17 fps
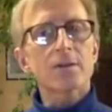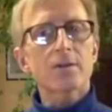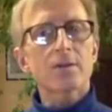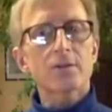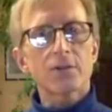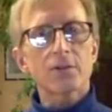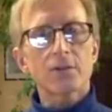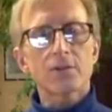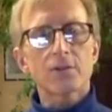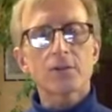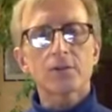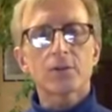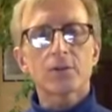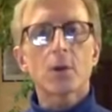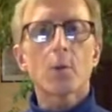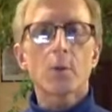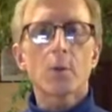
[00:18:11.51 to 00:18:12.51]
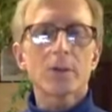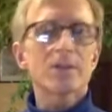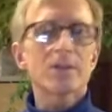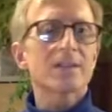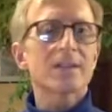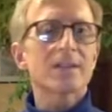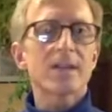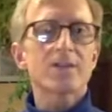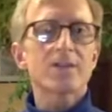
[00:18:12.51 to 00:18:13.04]
And you'll know which
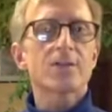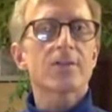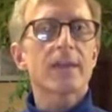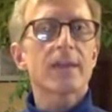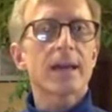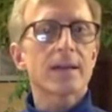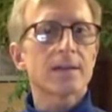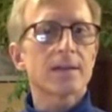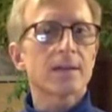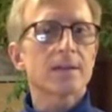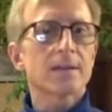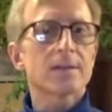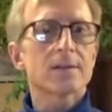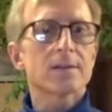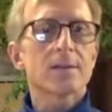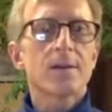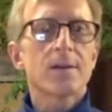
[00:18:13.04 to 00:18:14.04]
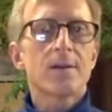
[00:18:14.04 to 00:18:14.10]
essential that is.